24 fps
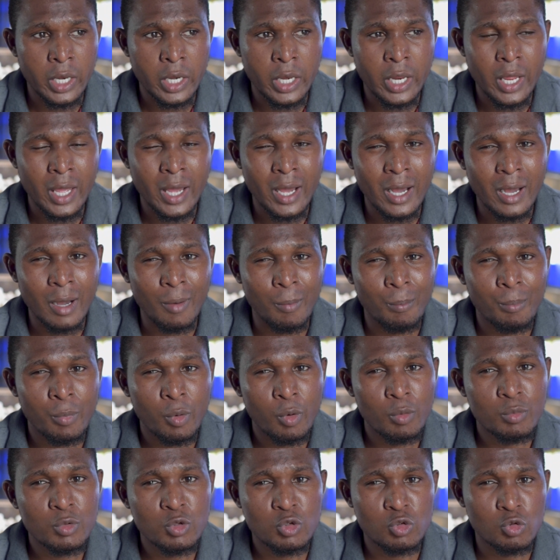they are
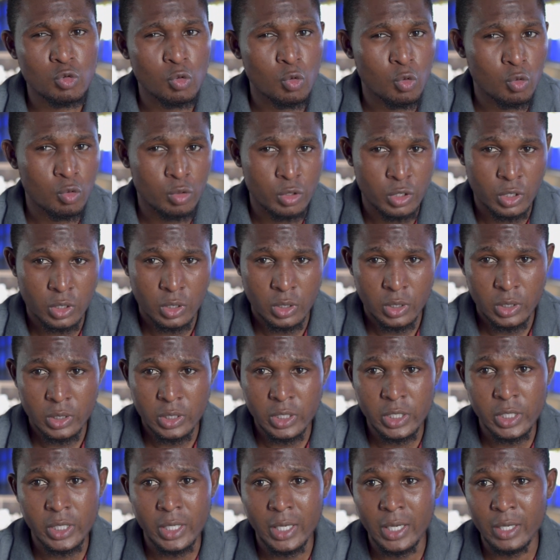prone to cold.
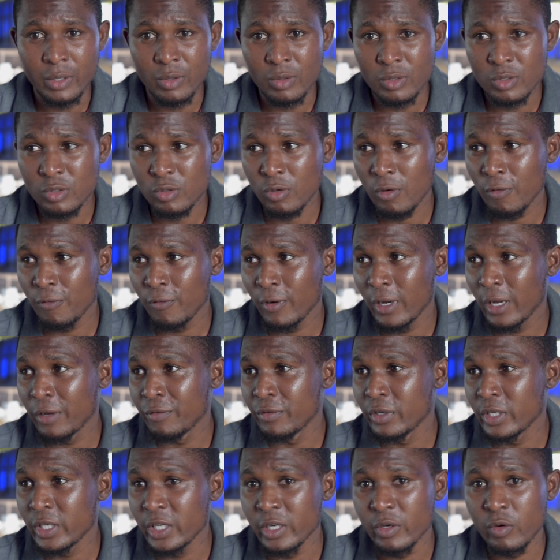They cannot
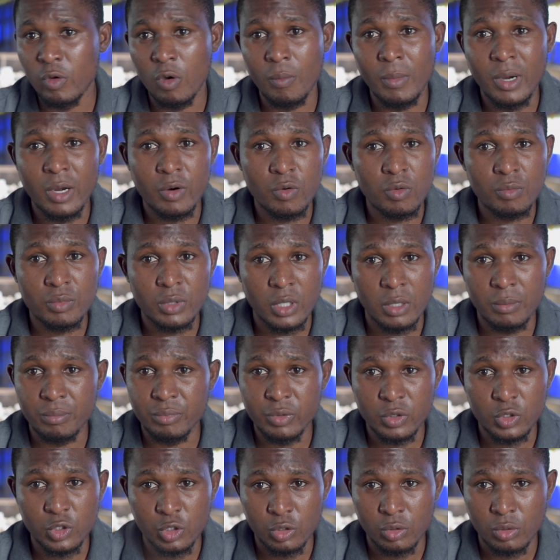survive in the normal room
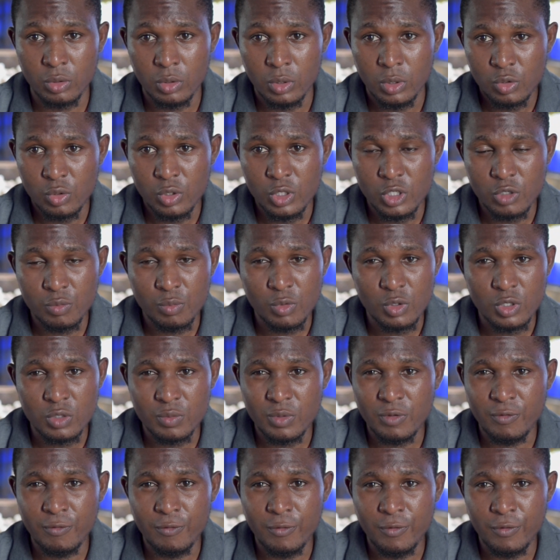temperature, so it must
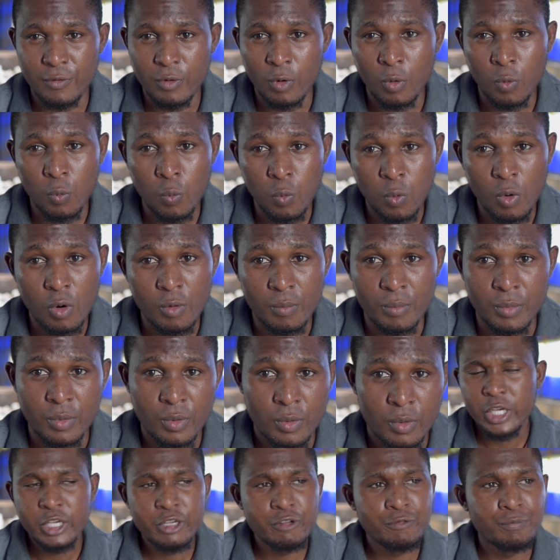be warm.
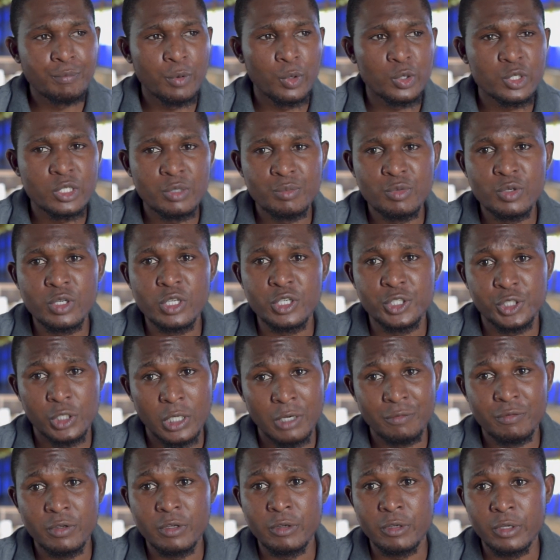If possible, they should
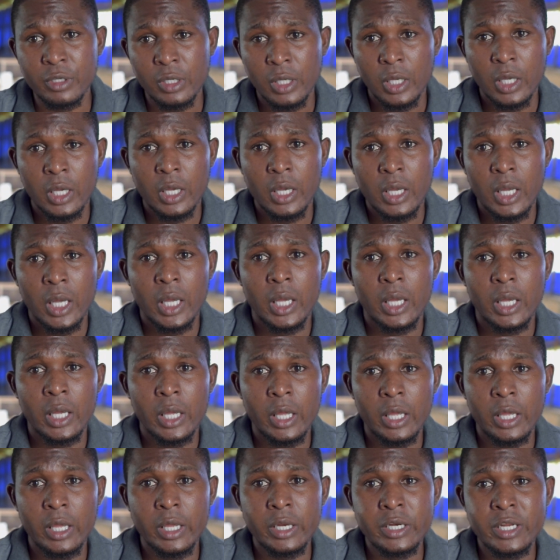have
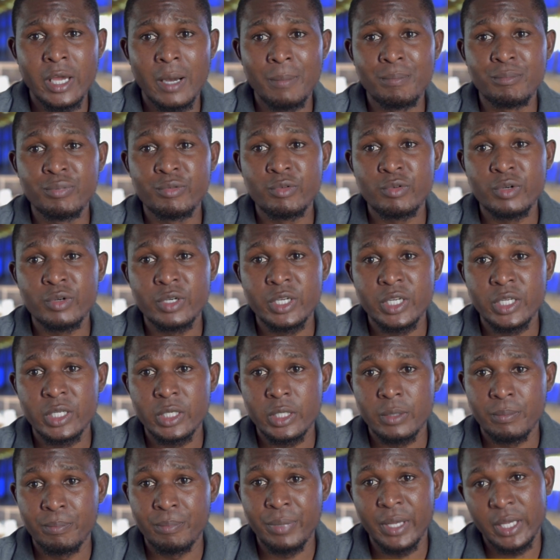their
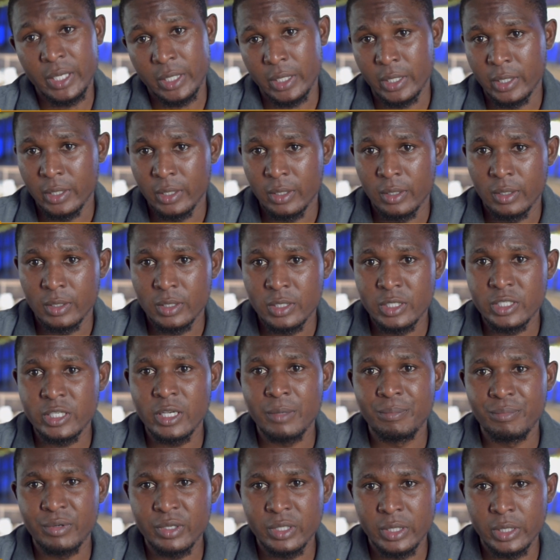brooding pen
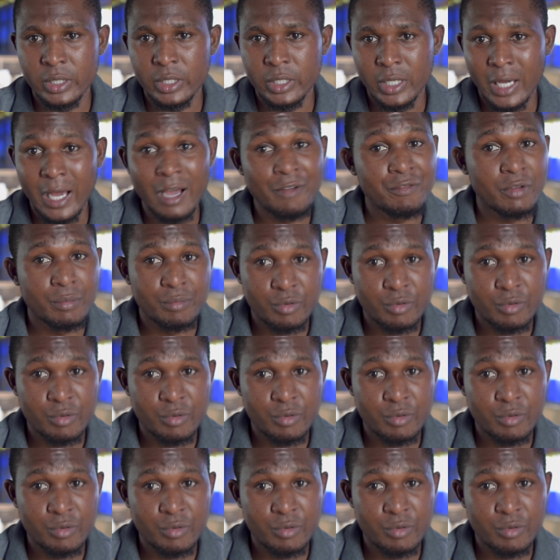separately. I have a